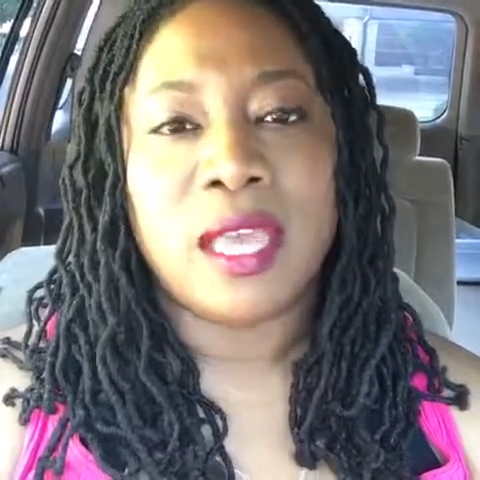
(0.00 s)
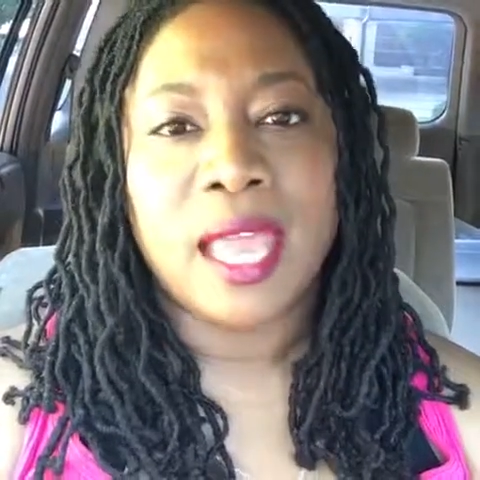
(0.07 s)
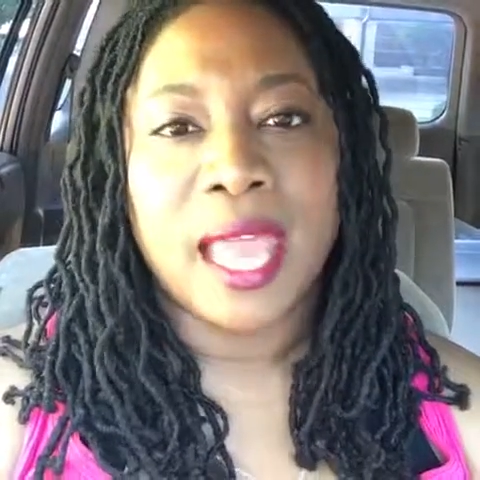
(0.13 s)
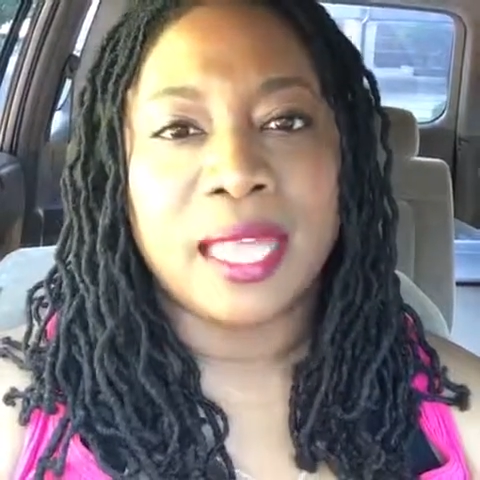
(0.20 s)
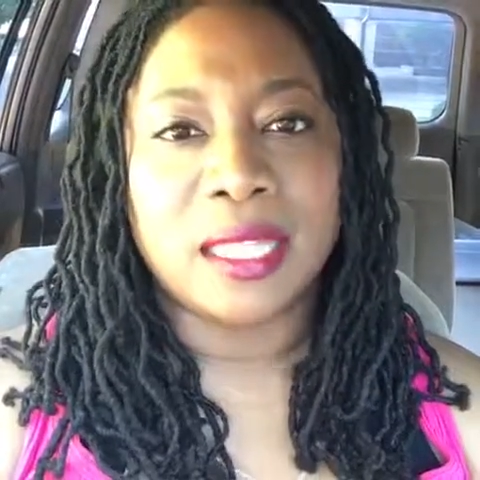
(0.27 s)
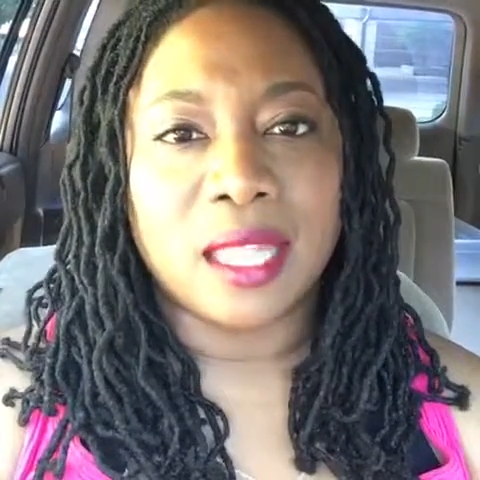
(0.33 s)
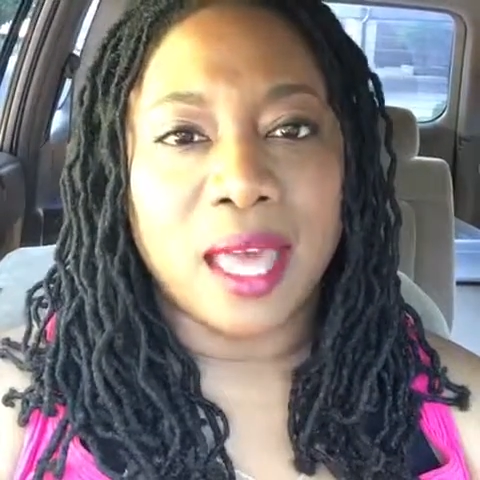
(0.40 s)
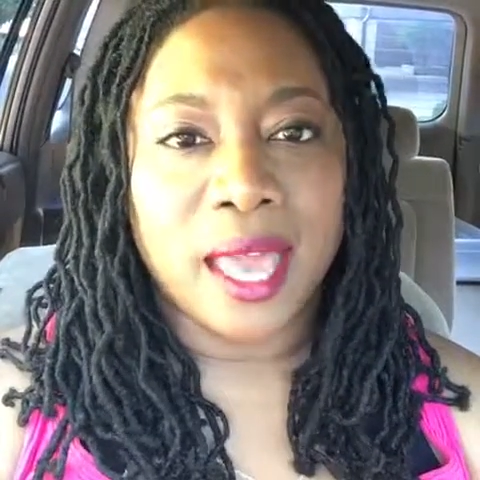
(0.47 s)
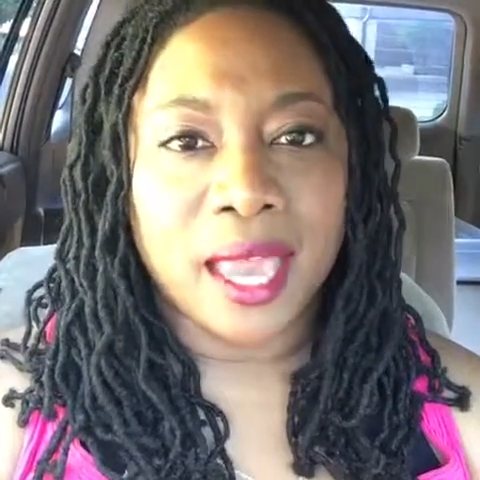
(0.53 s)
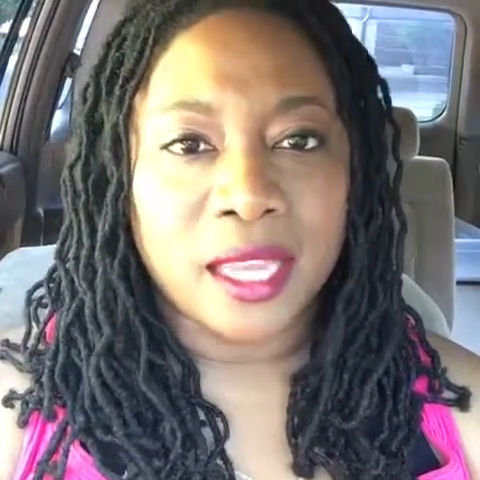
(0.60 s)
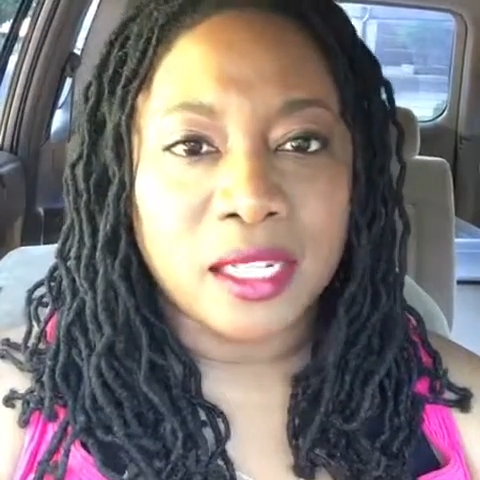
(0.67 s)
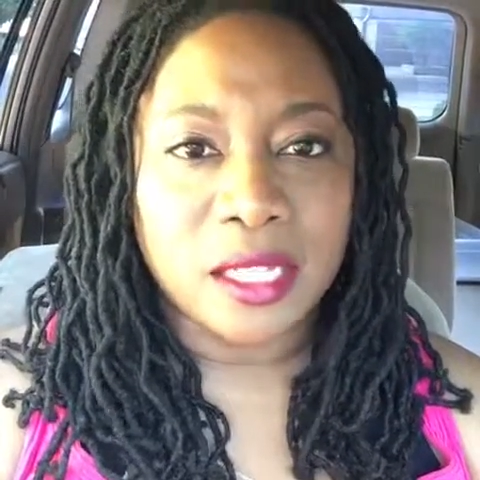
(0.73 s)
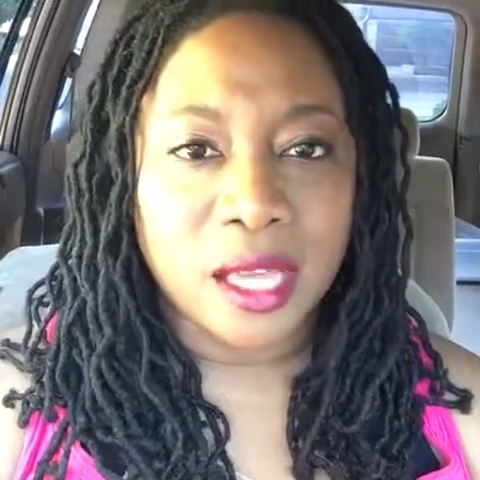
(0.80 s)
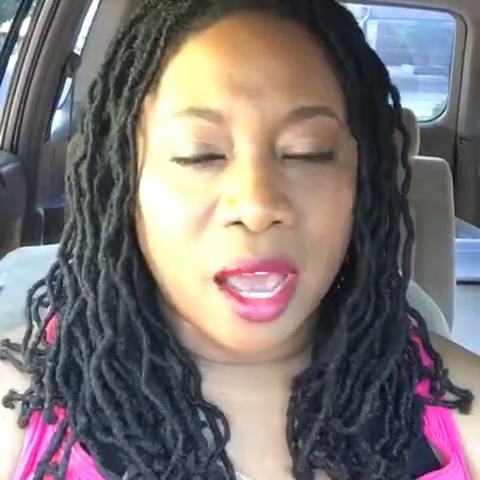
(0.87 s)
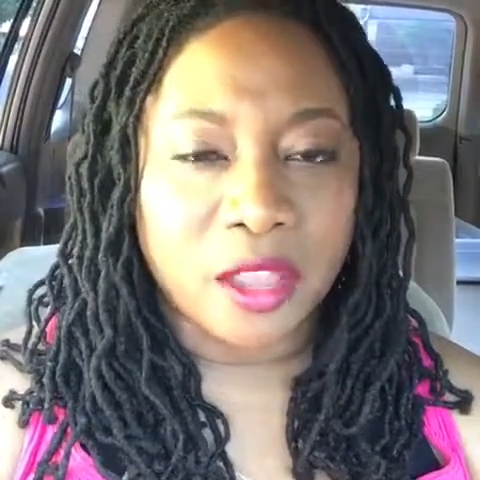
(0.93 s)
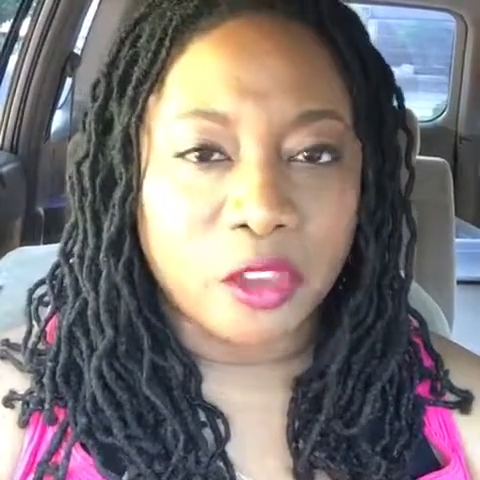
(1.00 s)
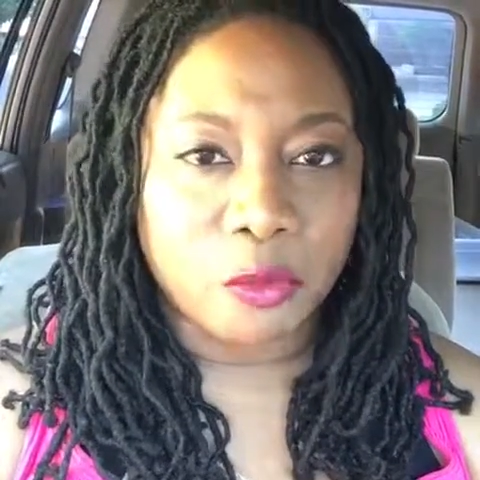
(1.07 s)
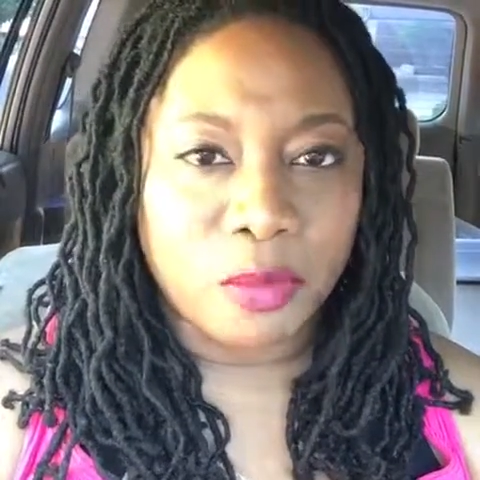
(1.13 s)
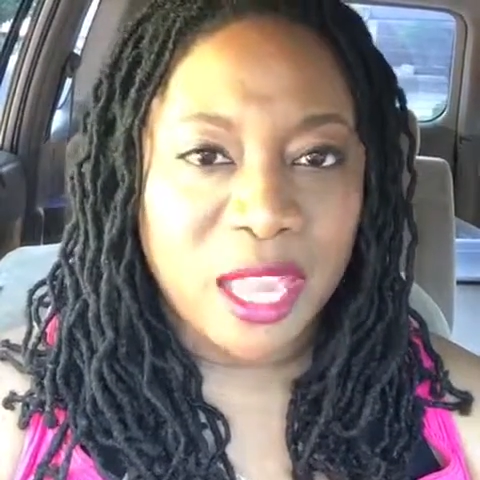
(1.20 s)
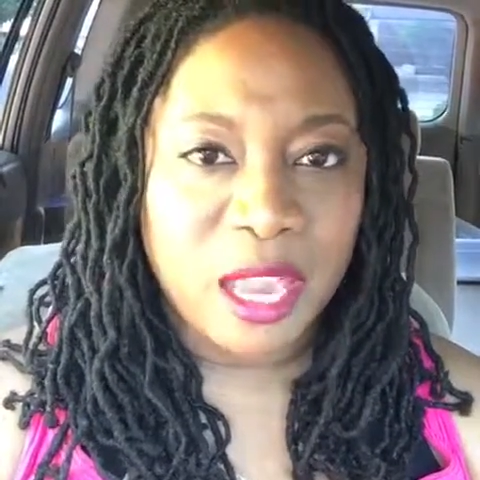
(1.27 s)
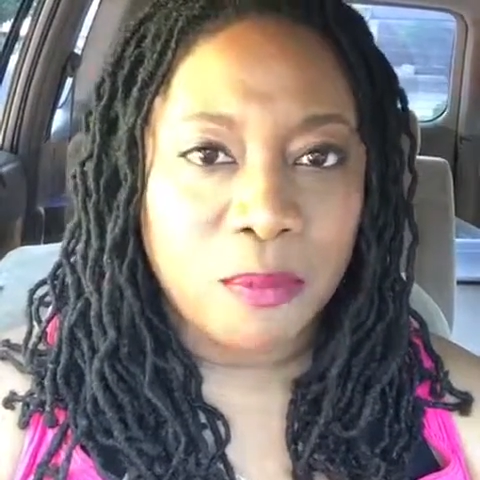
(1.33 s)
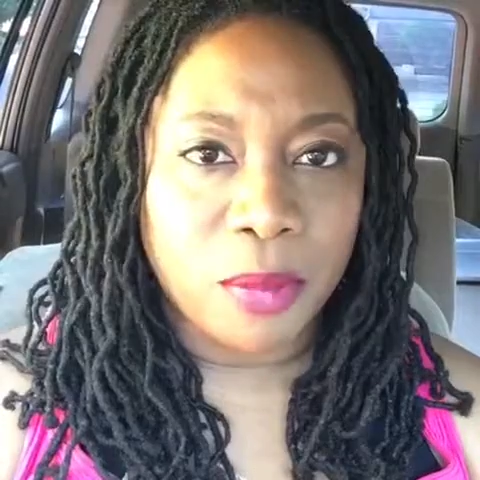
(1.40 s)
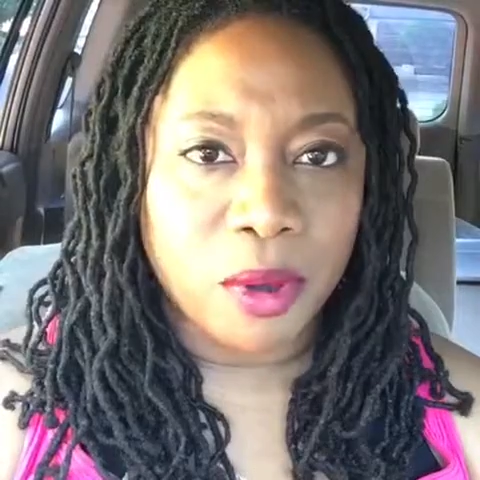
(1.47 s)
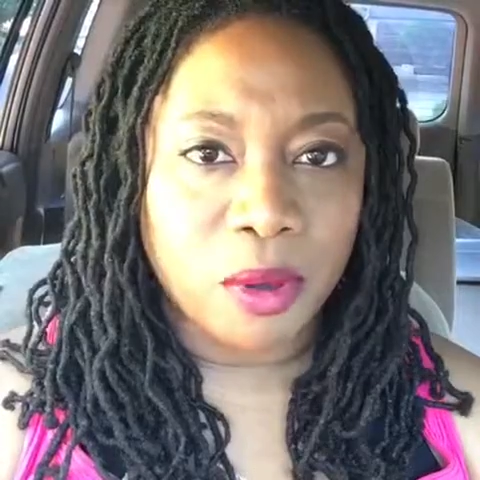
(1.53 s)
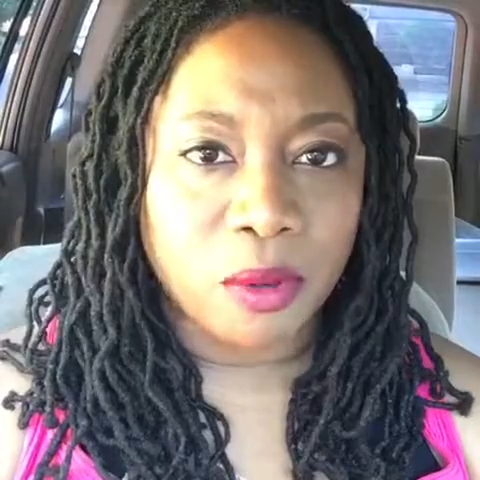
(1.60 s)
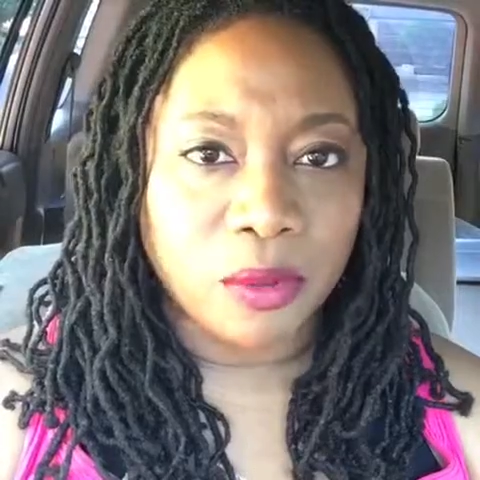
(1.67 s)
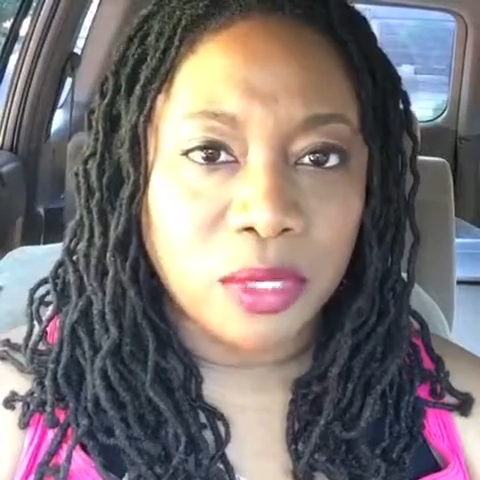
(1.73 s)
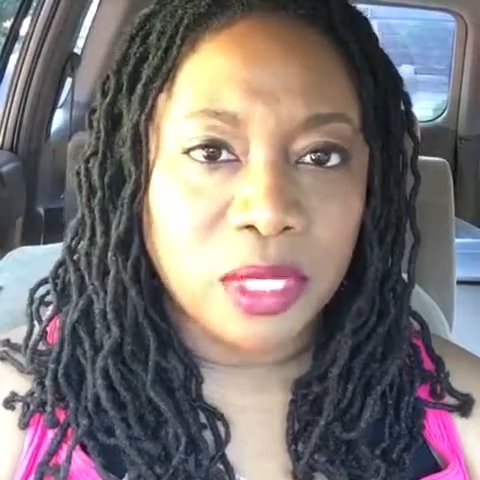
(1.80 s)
and lying to other people